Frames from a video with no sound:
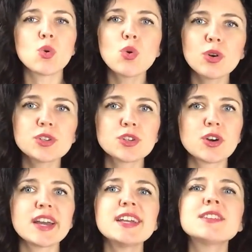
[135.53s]

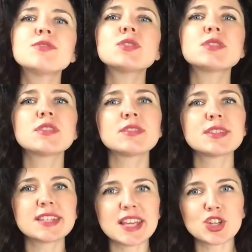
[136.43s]
audio and
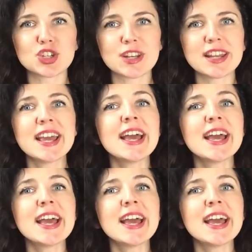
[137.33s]
visualization,